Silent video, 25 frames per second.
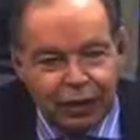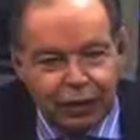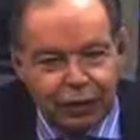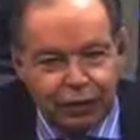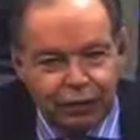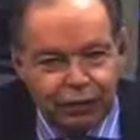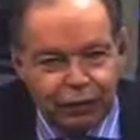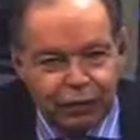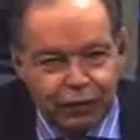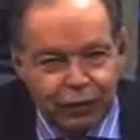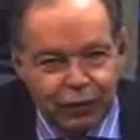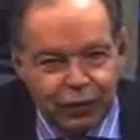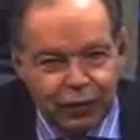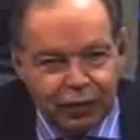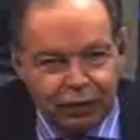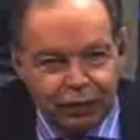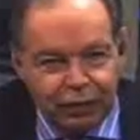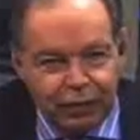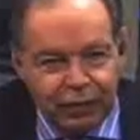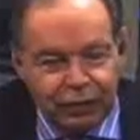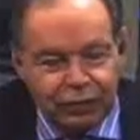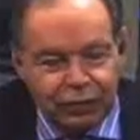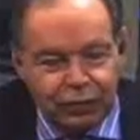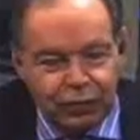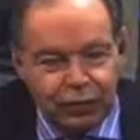You've got to give
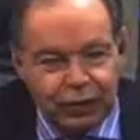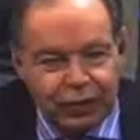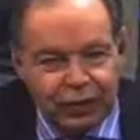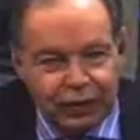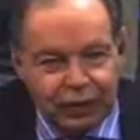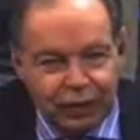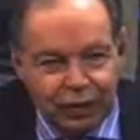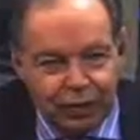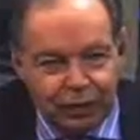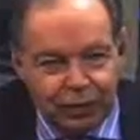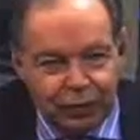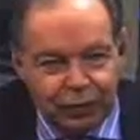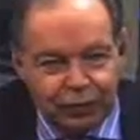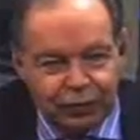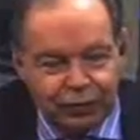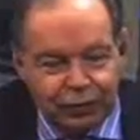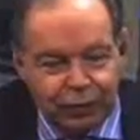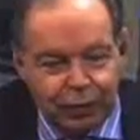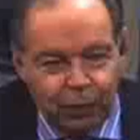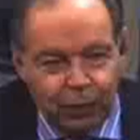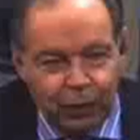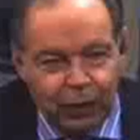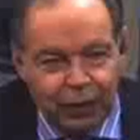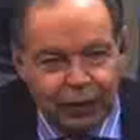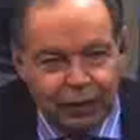me 3 numbers
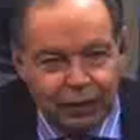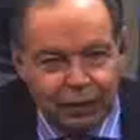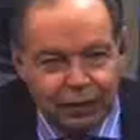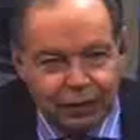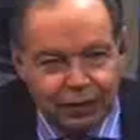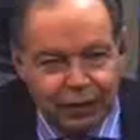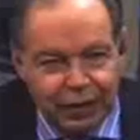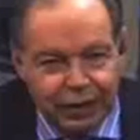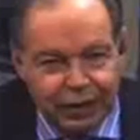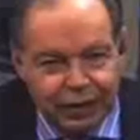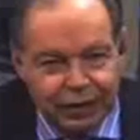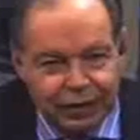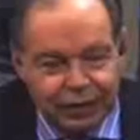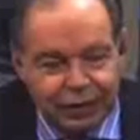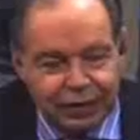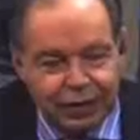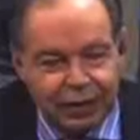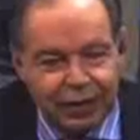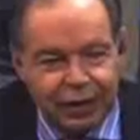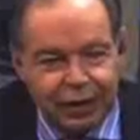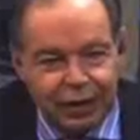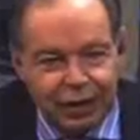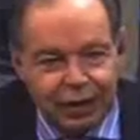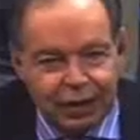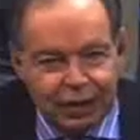from 1 to 6.